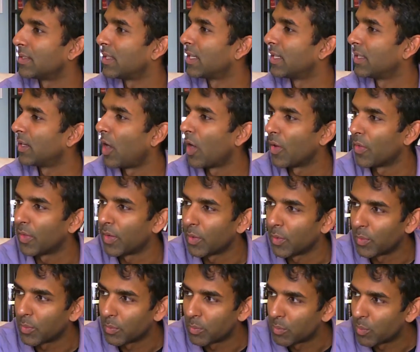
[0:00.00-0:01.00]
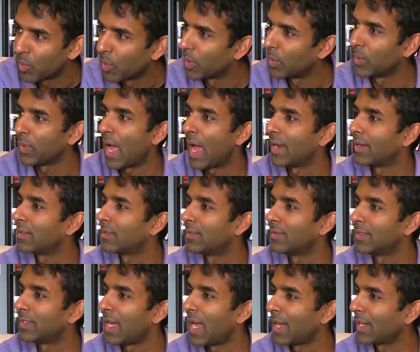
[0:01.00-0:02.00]
Like, are there more
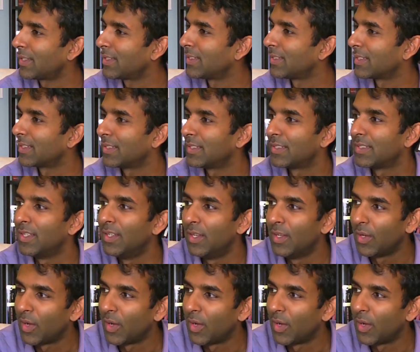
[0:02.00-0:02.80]
radical tactics?